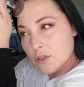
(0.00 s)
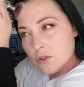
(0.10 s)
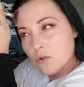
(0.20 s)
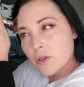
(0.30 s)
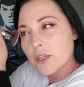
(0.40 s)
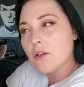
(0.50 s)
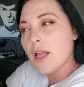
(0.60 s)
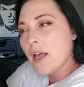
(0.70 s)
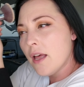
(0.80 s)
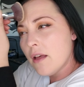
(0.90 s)
tutorial
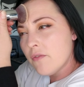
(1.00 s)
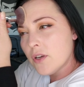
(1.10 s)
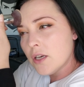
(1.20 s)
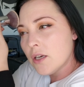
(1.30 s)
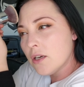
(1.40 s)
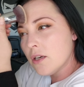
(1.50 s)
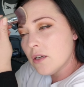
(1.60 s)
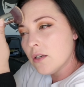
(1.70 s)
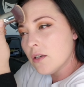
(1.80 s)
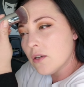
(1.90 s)

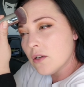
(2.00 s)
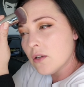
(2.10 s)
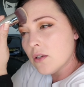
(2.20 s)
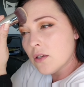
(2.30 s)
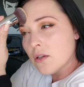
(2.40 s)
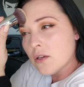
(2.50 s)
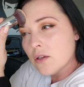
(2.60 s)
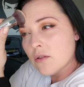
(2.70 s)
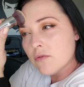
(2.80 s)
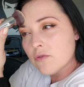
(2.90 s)
ever
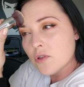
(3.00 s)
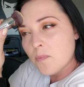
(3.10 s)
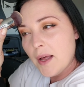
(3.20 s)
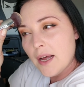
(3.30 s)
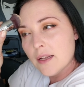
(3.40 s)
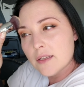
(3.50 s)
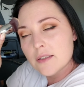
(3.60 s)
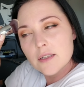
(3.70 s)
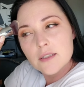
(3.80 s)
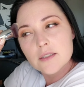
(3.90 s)
for a
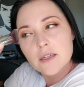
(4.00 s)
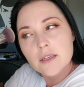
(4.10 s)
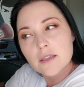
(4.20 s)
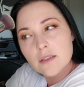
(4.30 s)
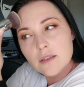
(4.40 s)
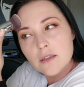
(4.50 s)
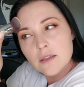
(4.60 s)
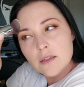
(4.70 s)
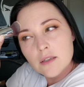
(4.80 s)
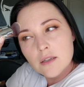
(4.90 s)
palette that is like
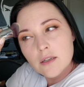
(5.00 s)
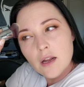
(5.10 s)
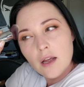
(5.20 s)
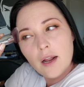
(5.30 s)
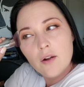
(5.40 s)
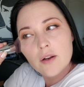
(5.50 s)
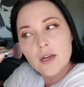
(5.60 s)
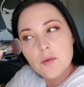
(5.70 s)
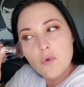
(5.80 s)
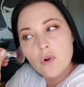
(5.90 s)
not out
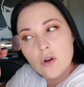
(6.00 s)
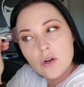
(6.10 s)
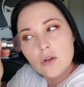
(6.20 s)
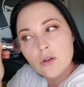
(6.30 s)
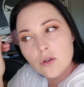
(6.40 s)
anymore.